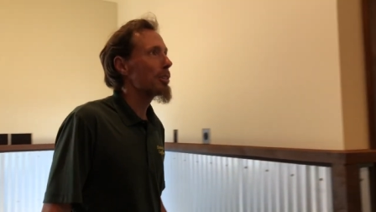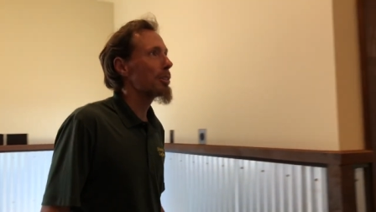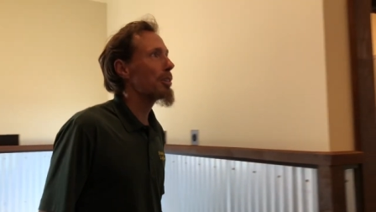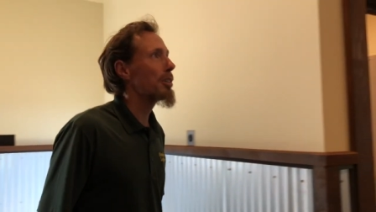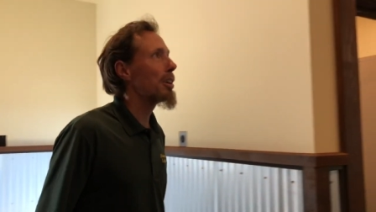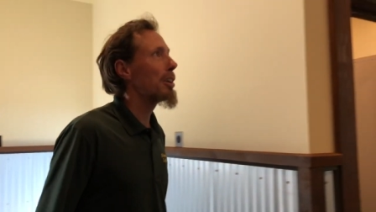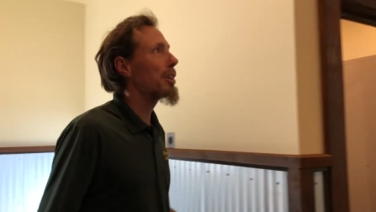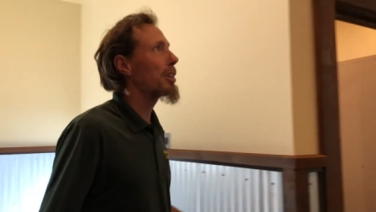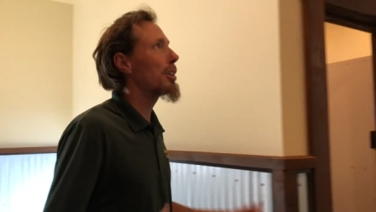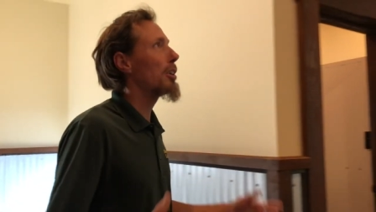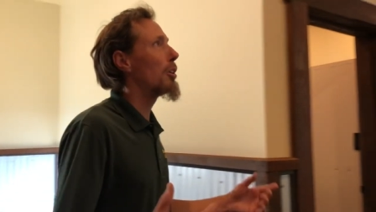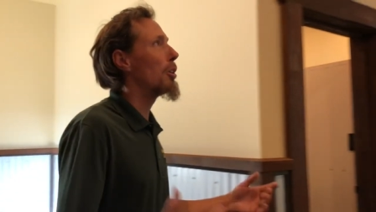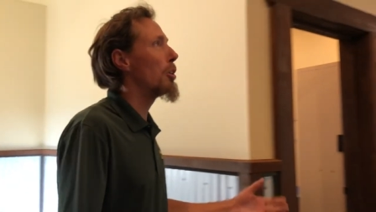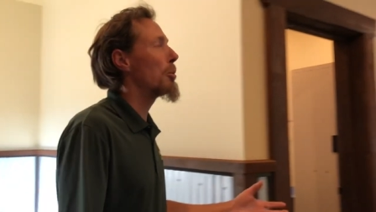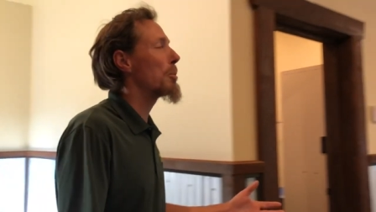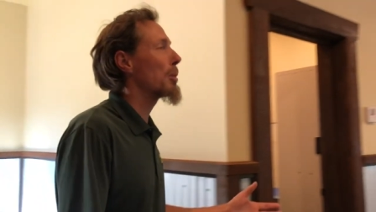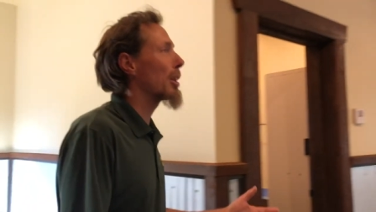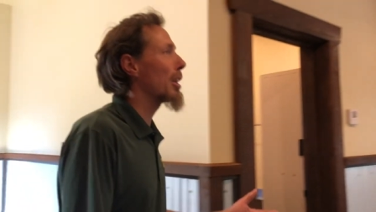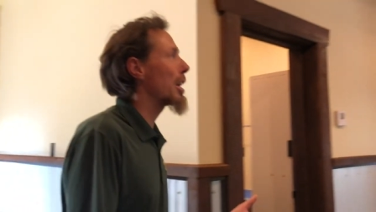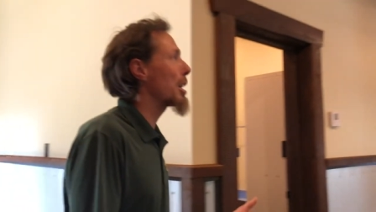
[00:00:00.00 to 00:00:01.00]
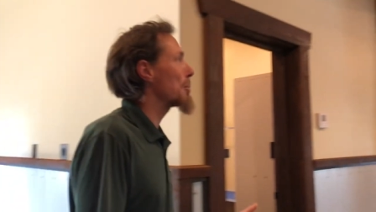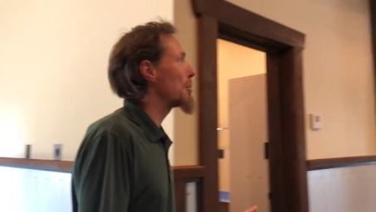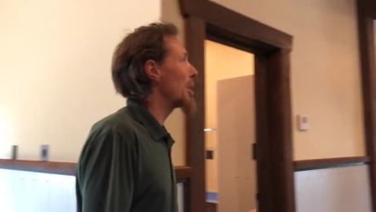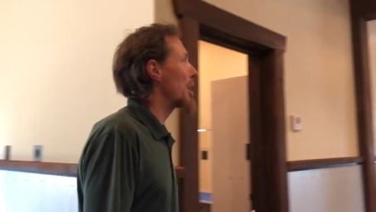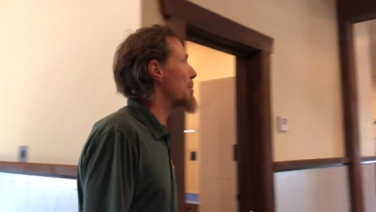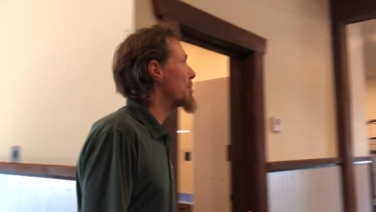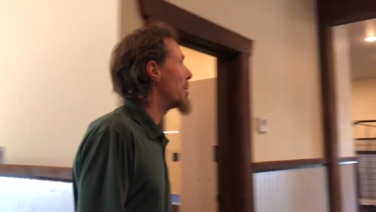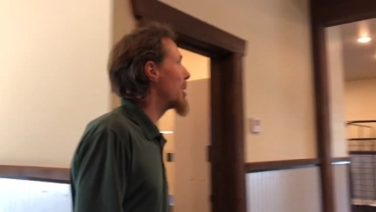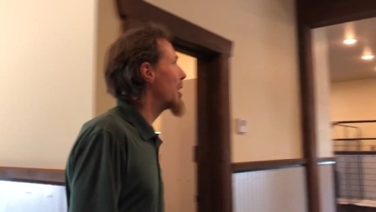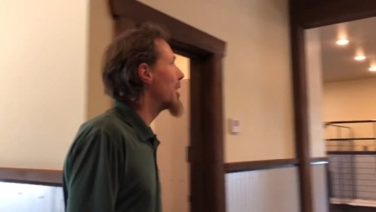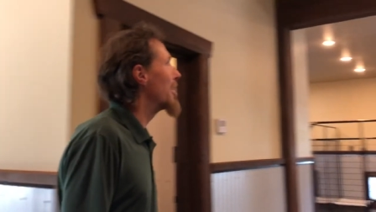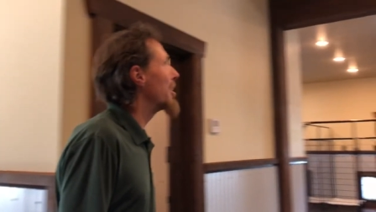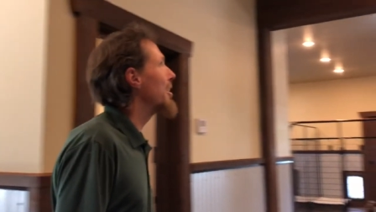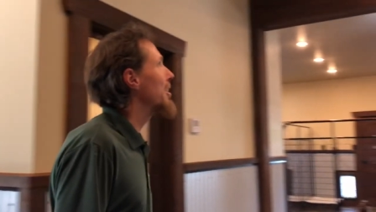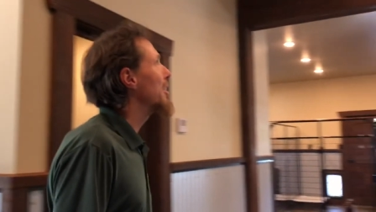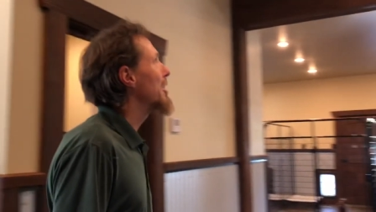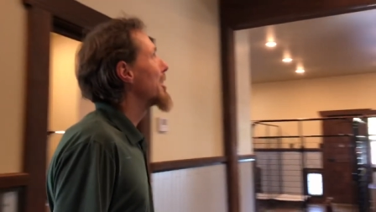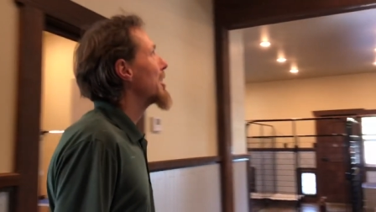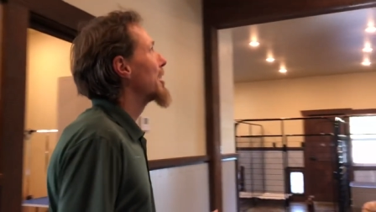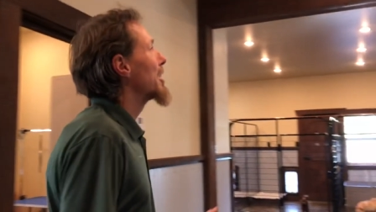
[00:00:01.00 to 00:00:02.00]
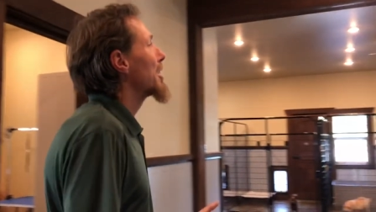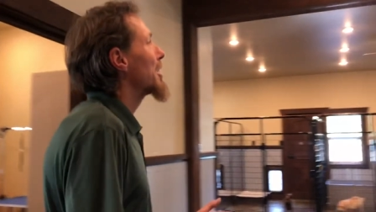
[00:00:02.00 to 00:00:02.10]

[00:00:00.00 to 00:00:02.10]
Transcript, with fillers: So there you go. Hope you like my barn.